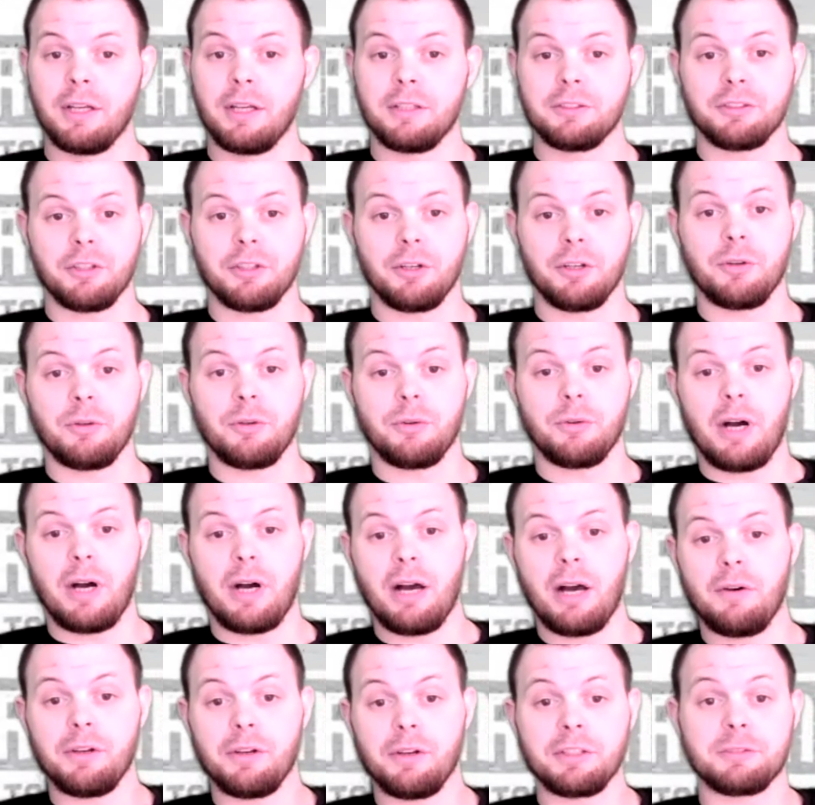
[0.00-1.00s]
So
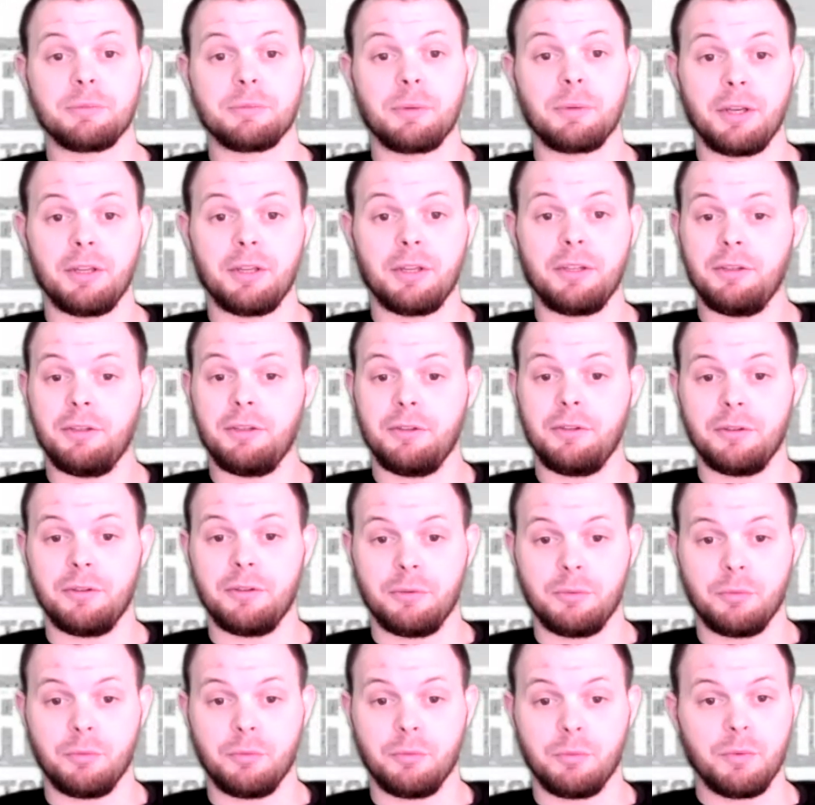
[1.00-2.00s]
I would expect,
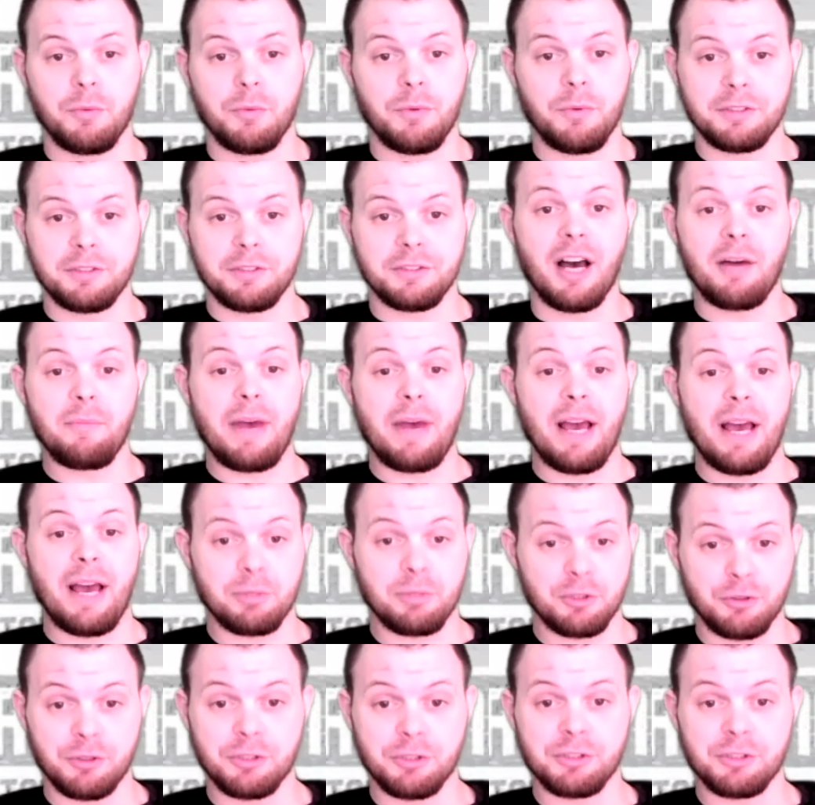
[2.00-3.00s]
it's not
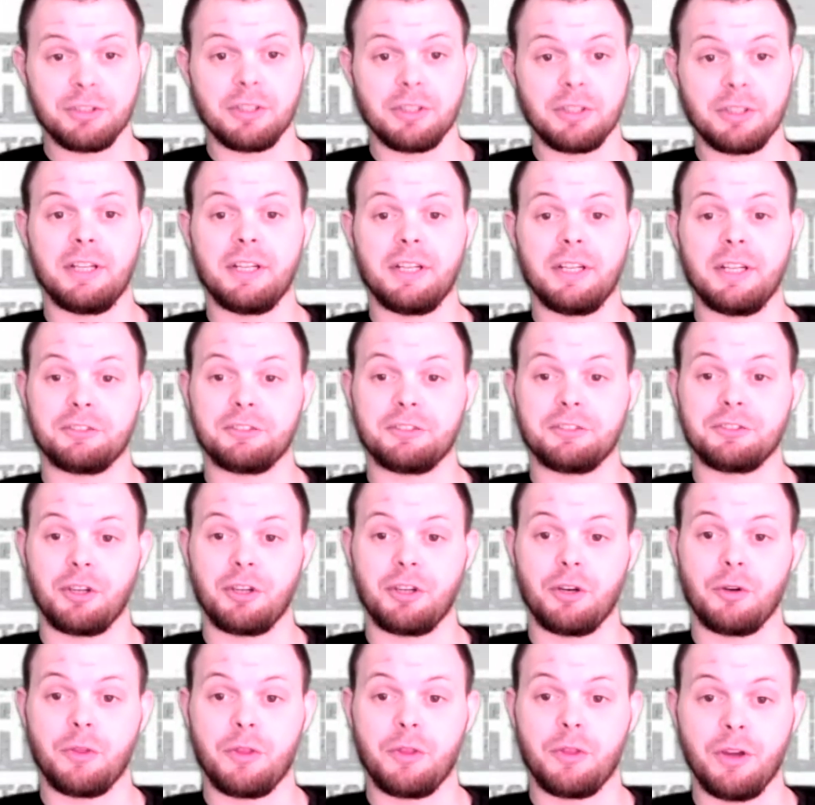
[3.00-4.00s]
Matt Patricia leading it.
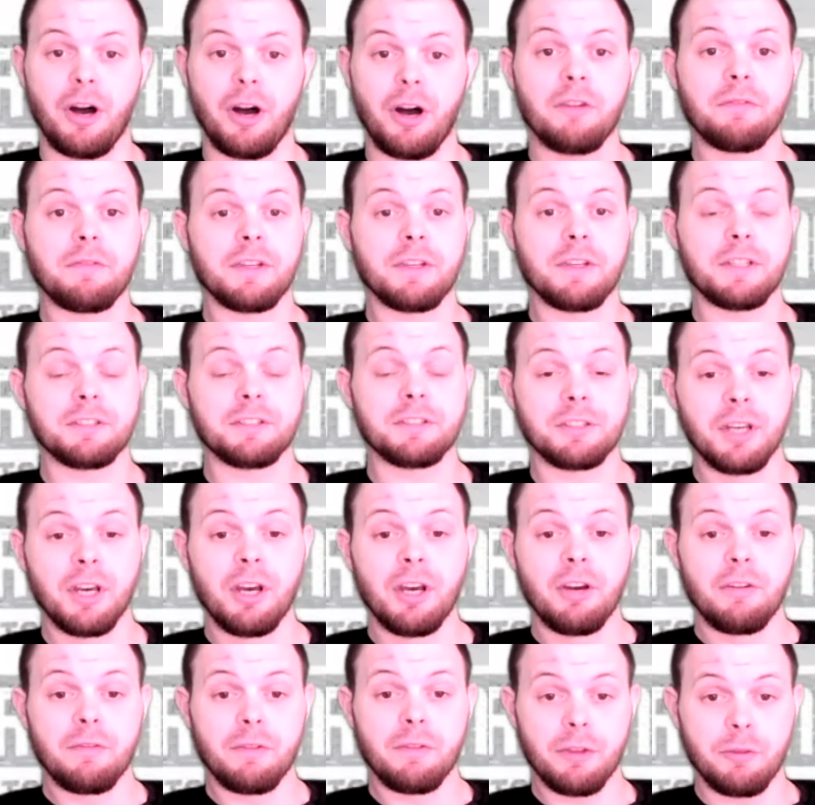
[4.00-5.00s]
So the offense
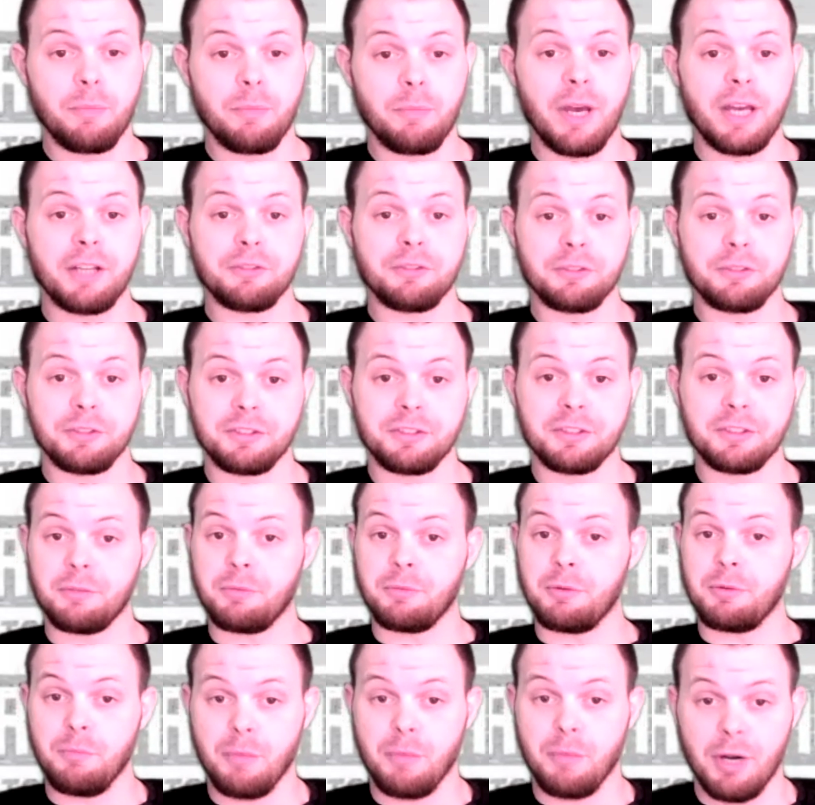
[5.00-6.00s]
for the Patriots is
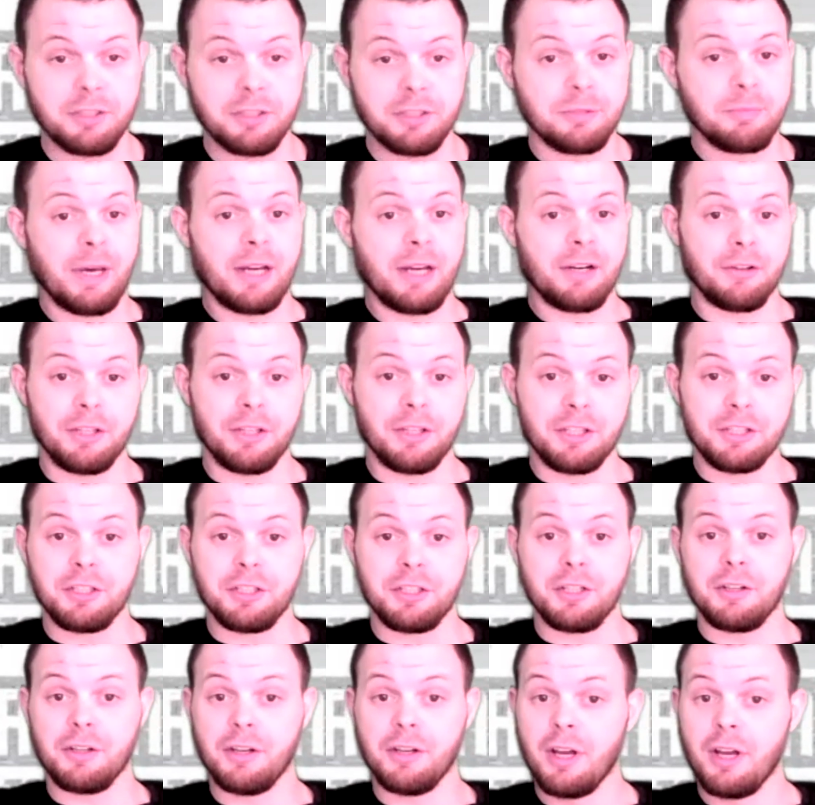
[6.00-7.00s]
going to be much better this
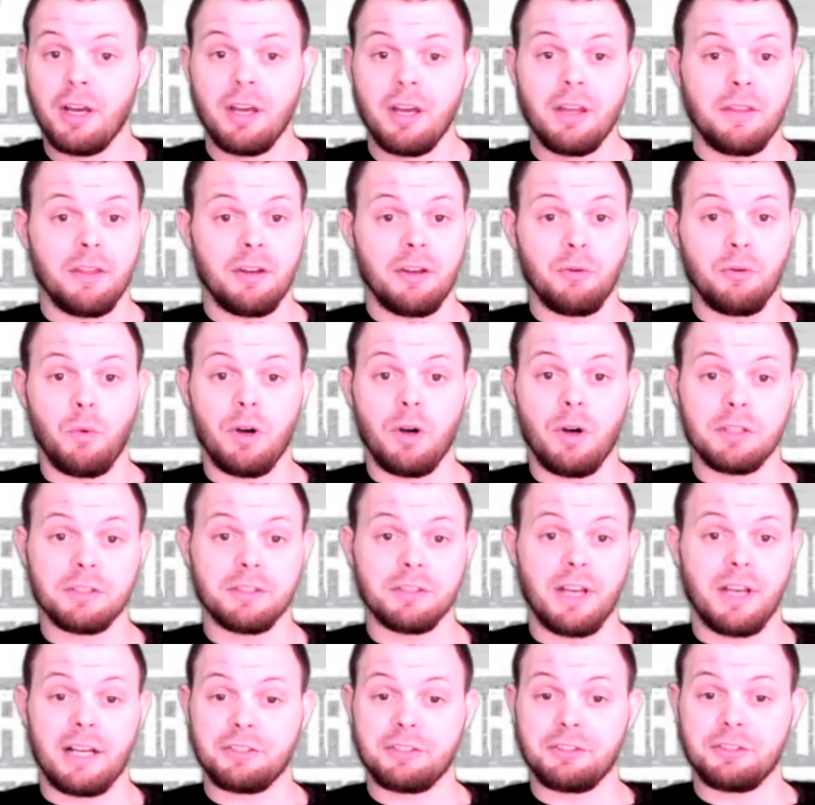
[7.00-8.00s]
year than it was
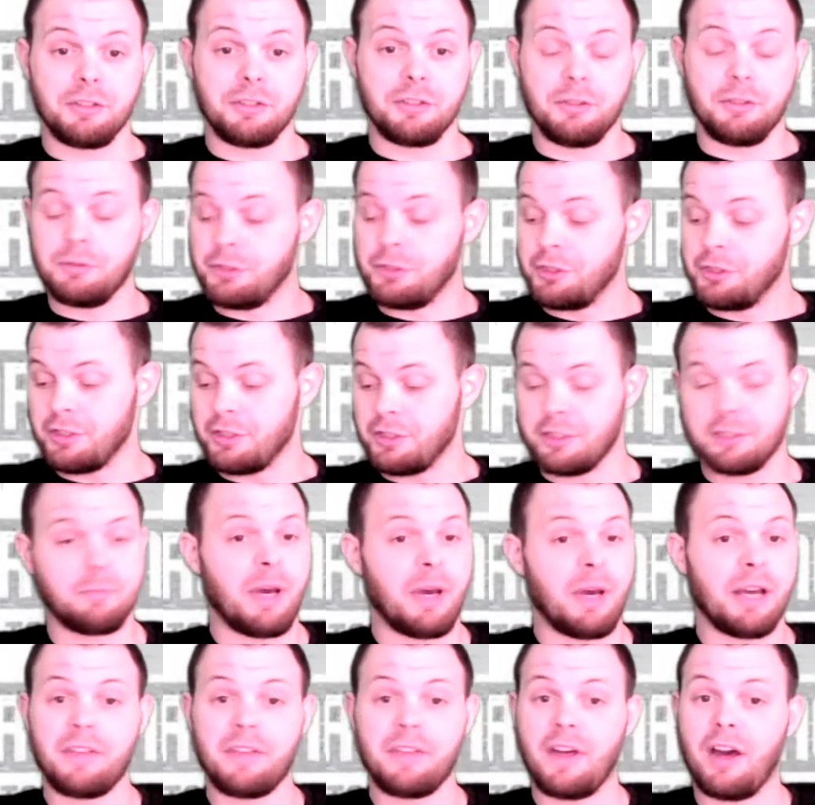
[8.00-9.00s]
last year. You just
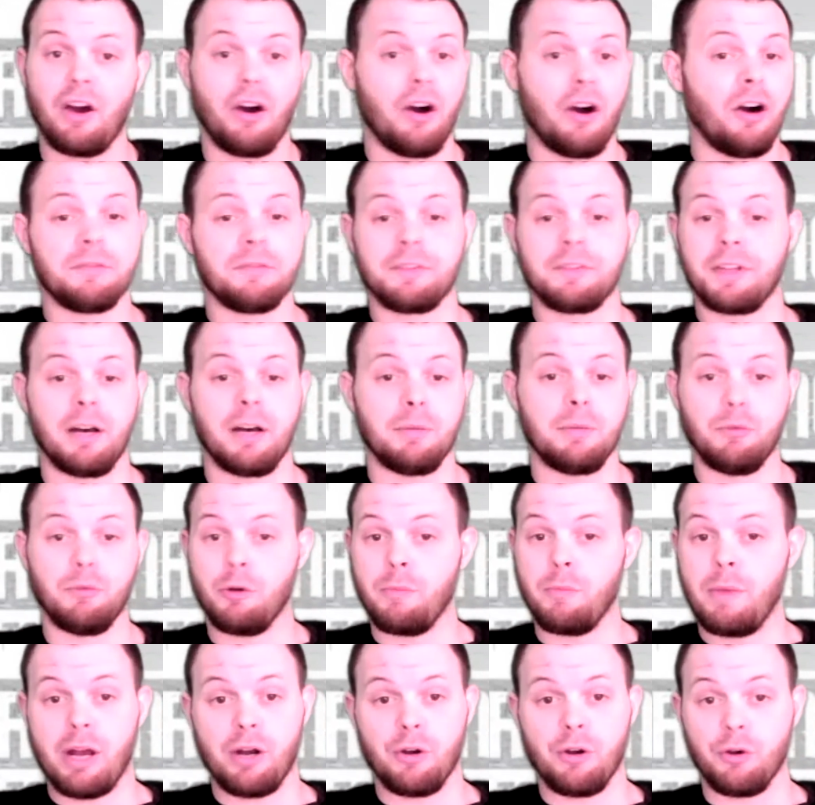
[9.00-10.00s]
expect that off top, no
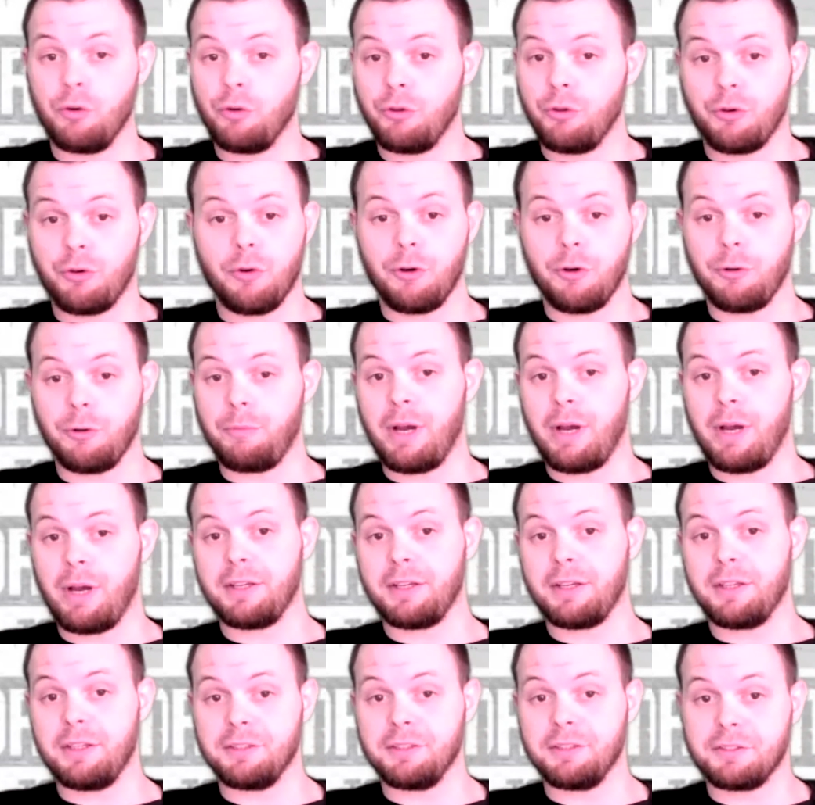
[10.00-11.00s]
matter who the quarterback
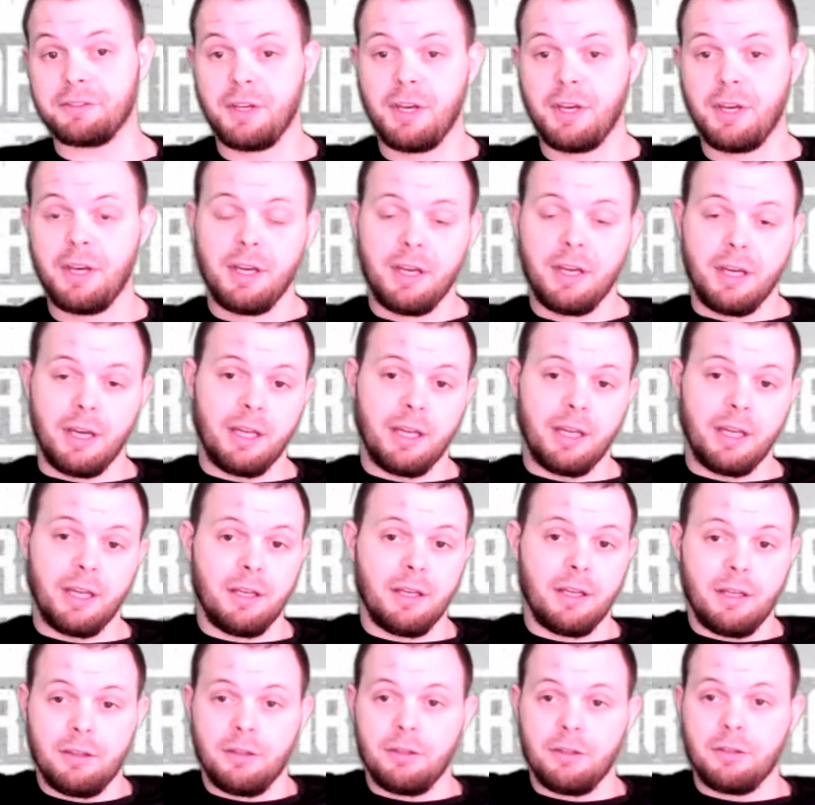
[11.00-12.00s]
is.
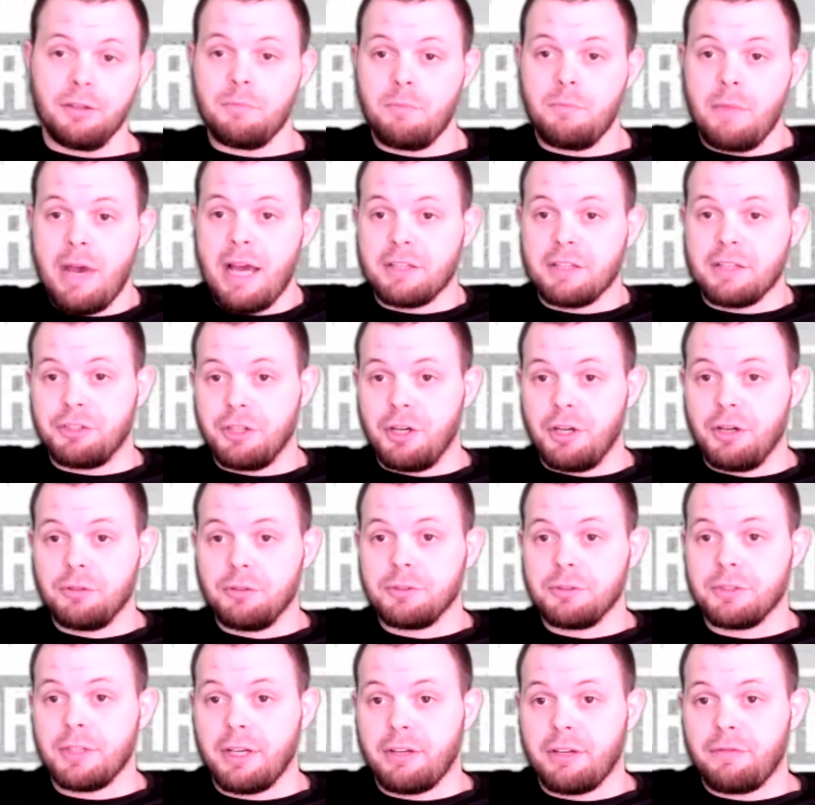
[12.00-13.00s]
And look, Mac
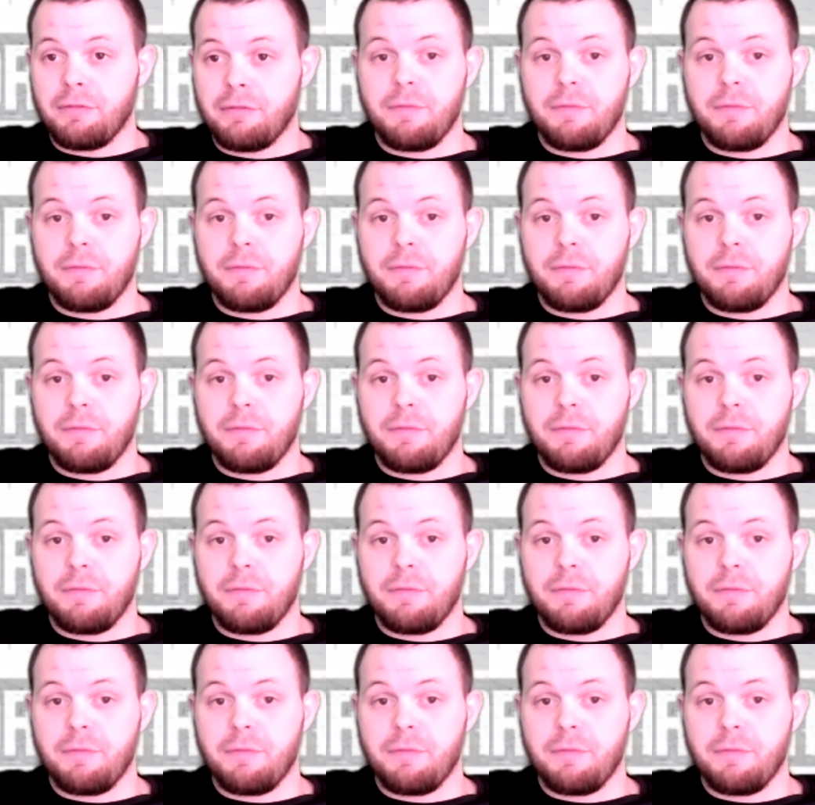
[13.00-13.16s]
Jones, like